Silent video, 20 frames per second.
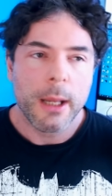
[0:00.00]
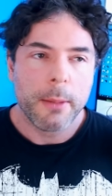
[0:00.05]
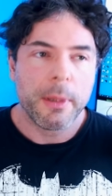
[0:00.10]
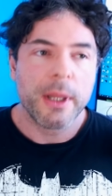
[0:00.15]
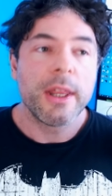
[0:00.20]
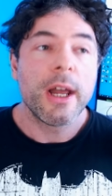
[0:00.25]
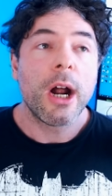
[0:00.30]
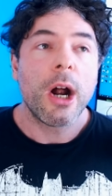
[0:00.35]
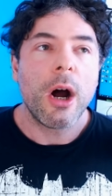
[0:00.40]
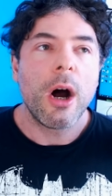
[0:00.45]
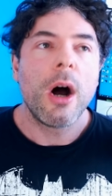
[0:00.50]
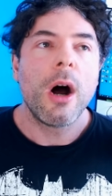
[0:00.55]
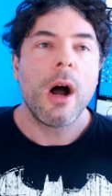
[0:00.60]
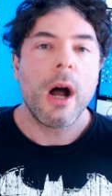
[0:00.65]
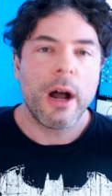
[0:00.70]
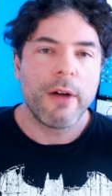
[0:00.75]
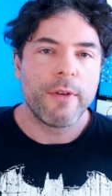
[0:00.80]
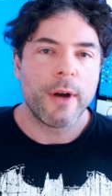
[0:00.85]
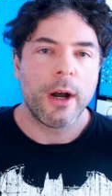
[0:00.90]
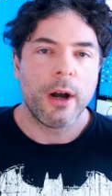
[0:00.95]
But there
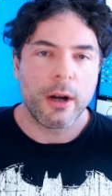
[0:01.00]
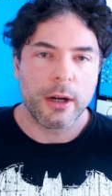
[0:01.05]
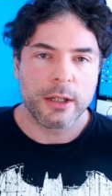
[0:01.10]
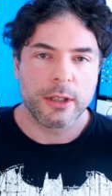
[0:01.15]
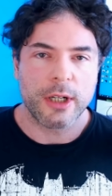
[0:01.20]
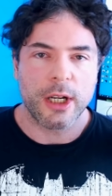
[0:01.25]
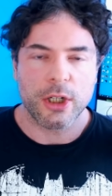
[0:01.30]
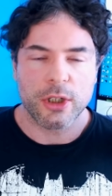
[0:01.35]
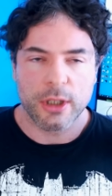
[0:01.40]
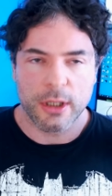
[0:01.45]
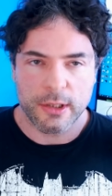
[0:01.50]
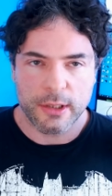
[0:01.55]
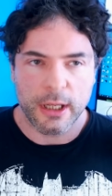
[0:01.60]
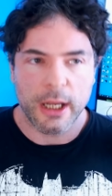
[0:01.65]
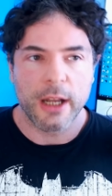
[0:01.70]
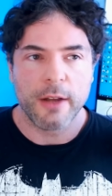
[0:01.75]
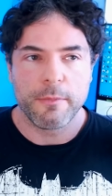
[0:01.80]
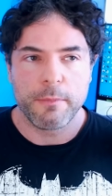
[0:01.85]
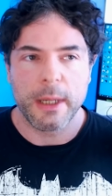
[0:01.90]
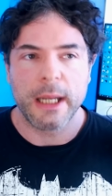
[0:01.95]
are other architectures
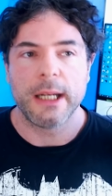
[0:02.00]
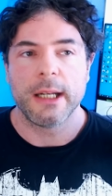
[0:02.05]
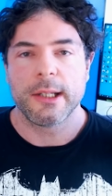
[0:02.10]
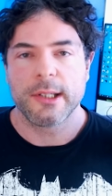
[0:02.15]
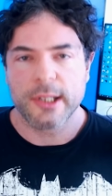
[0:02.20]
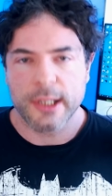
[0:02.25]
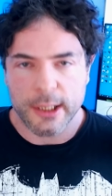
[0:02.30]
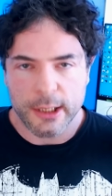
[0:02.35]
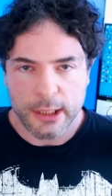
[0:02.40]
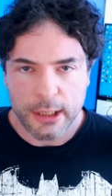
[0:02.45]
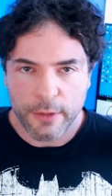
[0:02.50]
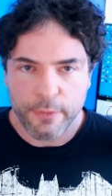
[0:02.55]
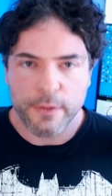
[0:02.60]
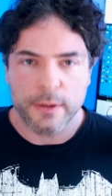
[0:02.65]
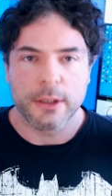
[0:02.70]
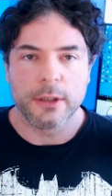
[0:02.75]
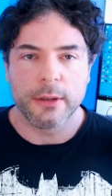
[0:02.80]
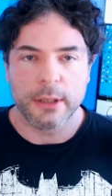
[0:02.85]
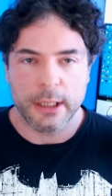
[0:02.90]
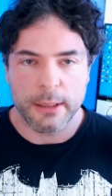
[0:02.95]
that have been
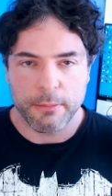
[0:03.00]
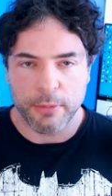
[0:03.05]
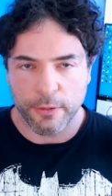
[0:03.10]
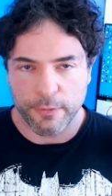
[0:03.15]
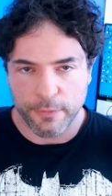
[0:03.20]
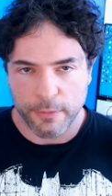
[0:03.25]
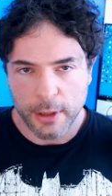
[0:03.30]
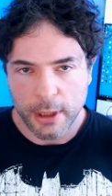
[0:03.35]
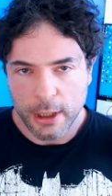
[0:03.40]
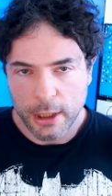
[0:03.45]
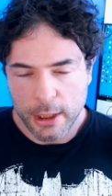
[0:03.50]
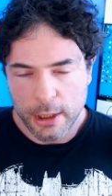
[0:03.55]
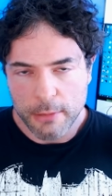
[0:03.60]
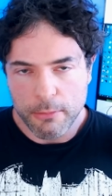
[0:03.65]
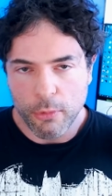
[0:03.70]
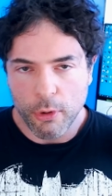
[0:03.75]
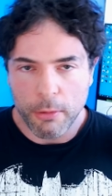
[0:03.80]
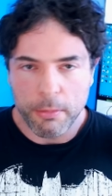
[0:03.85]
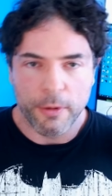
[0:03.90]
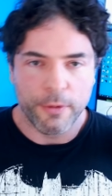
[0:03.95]
significantly perf
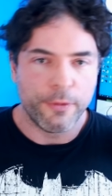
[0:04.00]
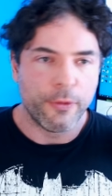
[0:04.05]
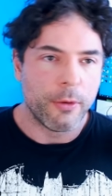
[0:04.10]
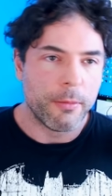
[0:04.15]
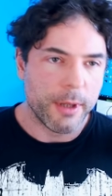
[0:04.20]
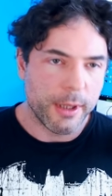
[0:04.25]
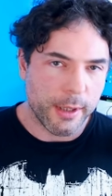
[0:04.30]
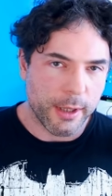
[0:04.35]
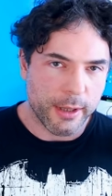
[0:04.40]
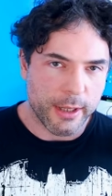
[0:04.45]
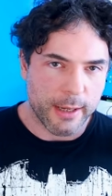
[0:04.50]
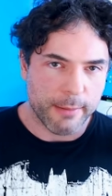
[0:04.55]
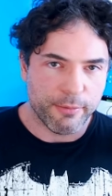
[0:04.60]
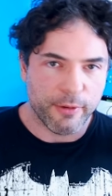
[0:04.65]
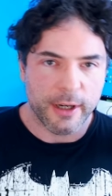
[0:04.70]
more performant than their